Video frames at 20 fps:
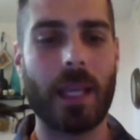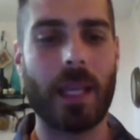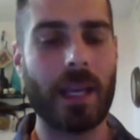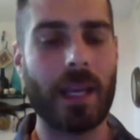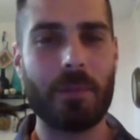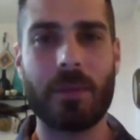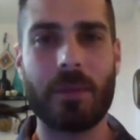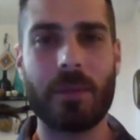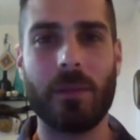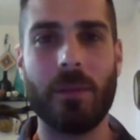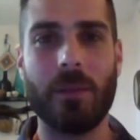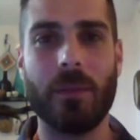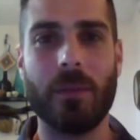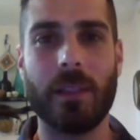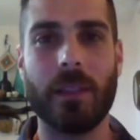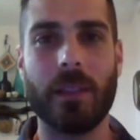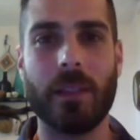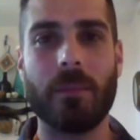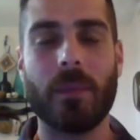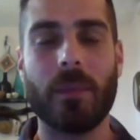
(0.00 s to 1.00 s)

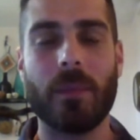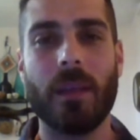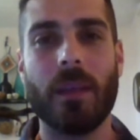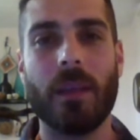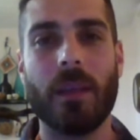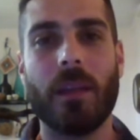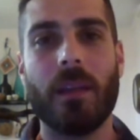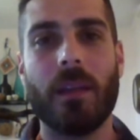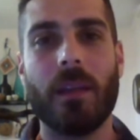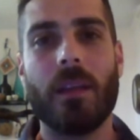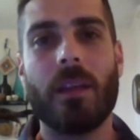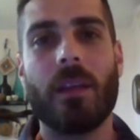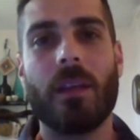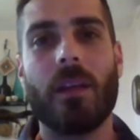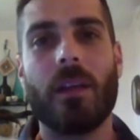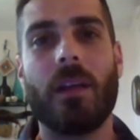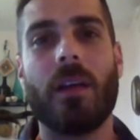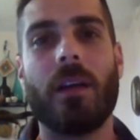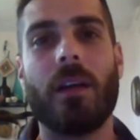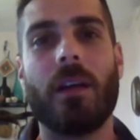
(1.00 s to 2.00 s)
Absolutely.
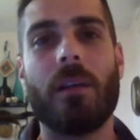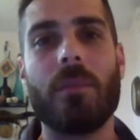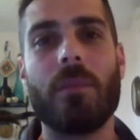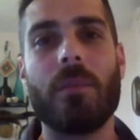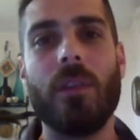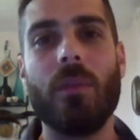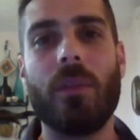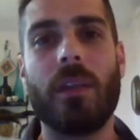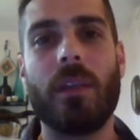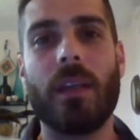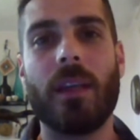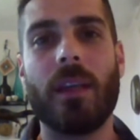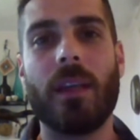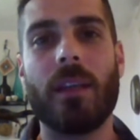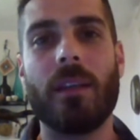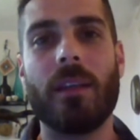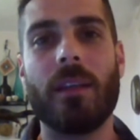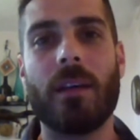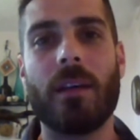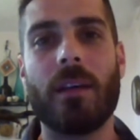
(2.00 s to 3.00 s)
You
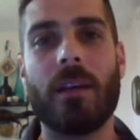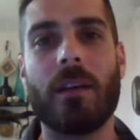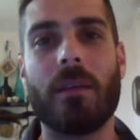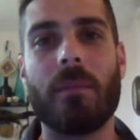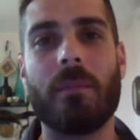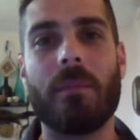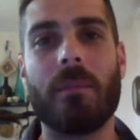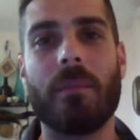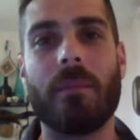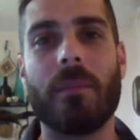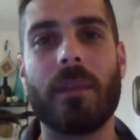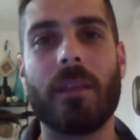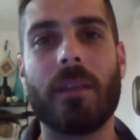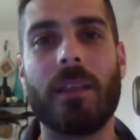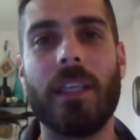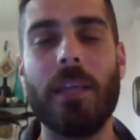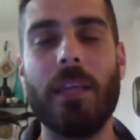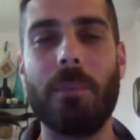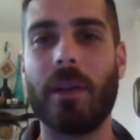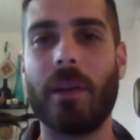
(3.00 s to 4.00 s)
can
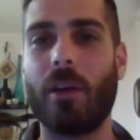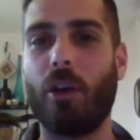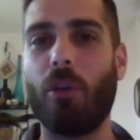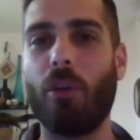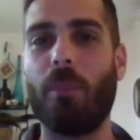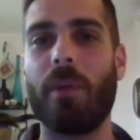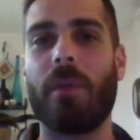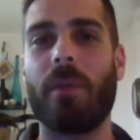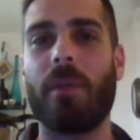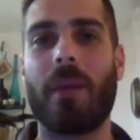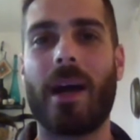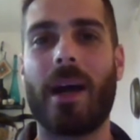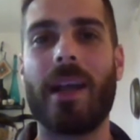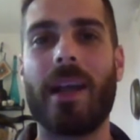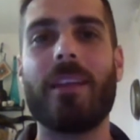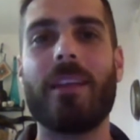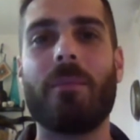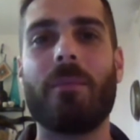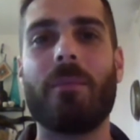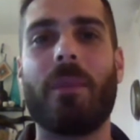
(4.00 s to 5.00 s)
keep an open
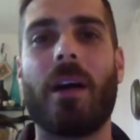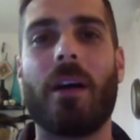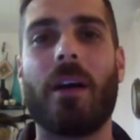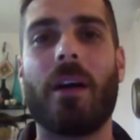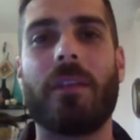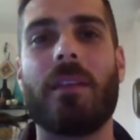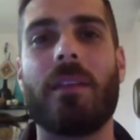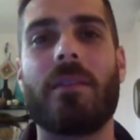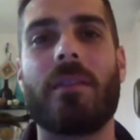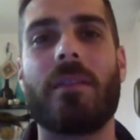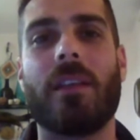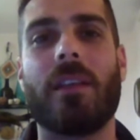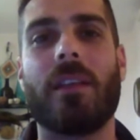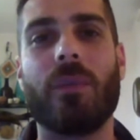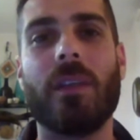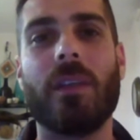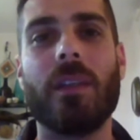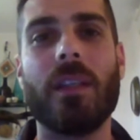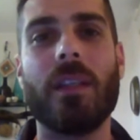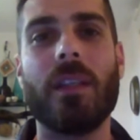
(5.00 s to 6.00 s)
mind about this
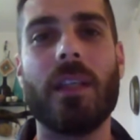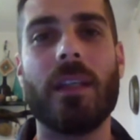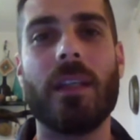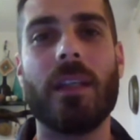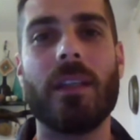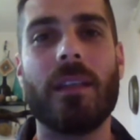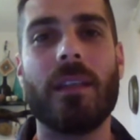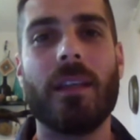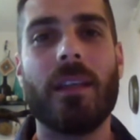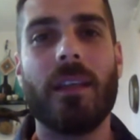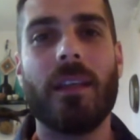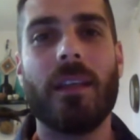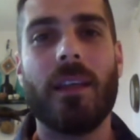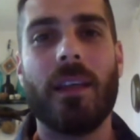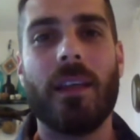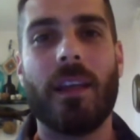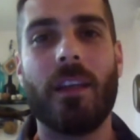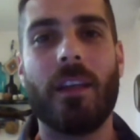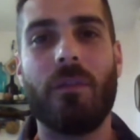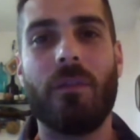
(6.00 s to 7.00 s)
and really
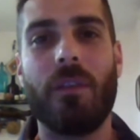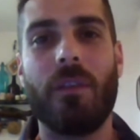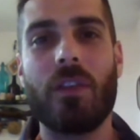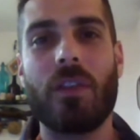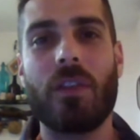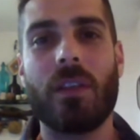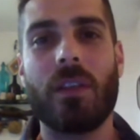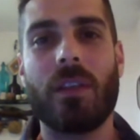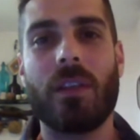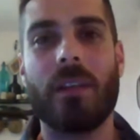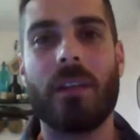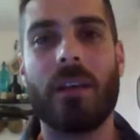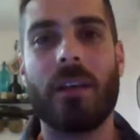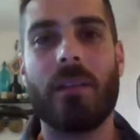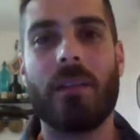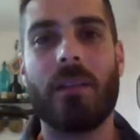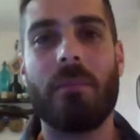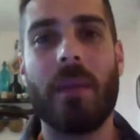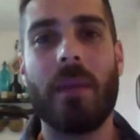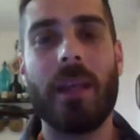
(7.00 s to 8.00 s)
envision
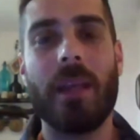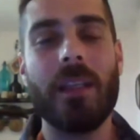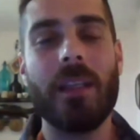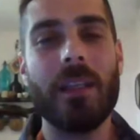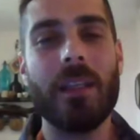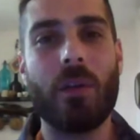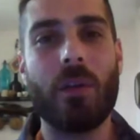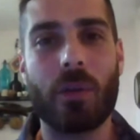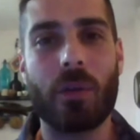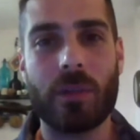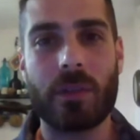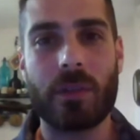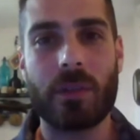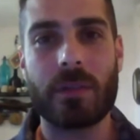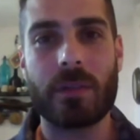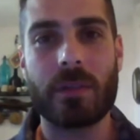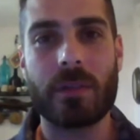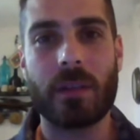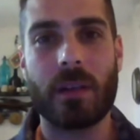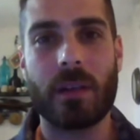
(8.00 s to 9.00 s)
many
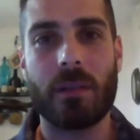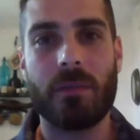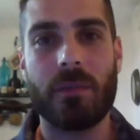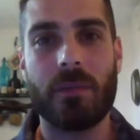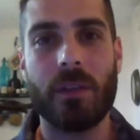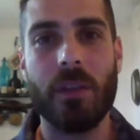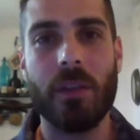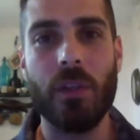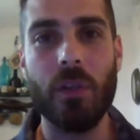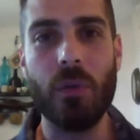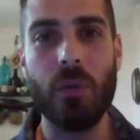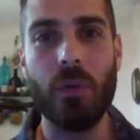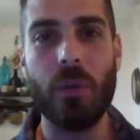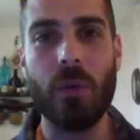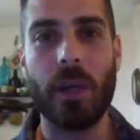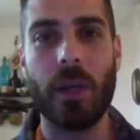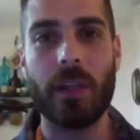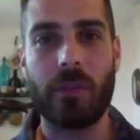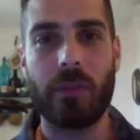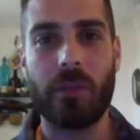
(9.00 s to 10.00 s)
corners of a
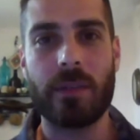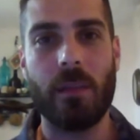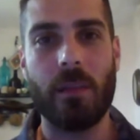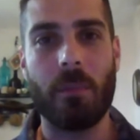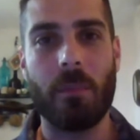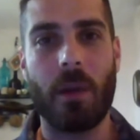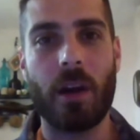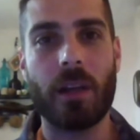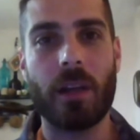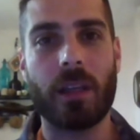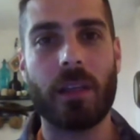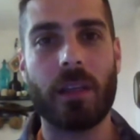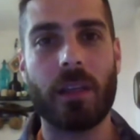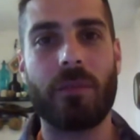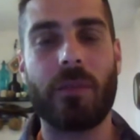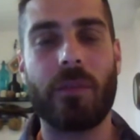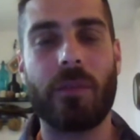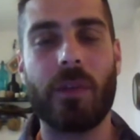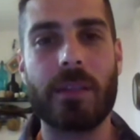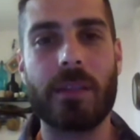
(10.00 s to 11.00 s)
new interesting
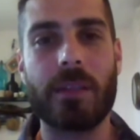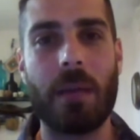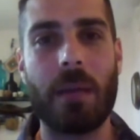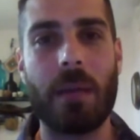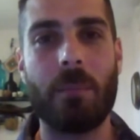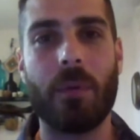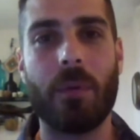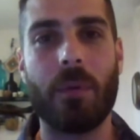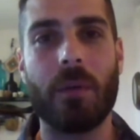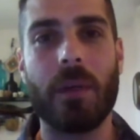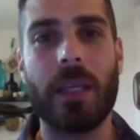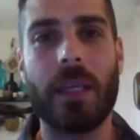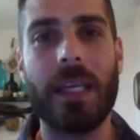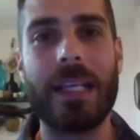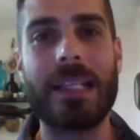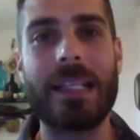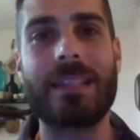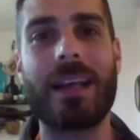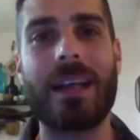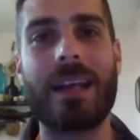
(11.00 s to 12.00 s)
market. For example,
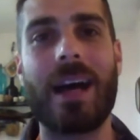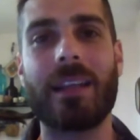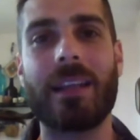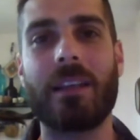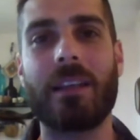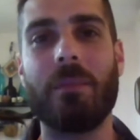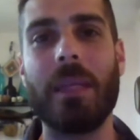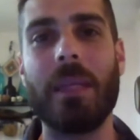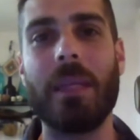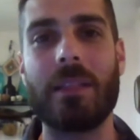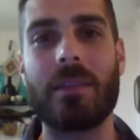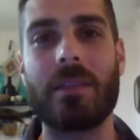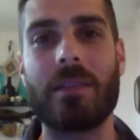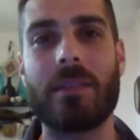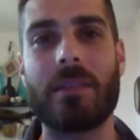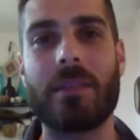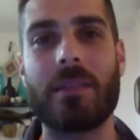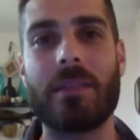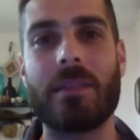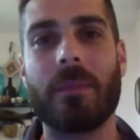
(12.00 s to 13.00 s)
exotic
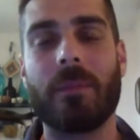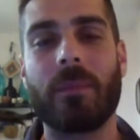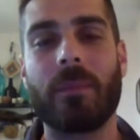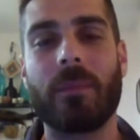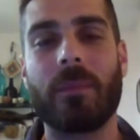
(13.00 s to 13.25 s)
meats.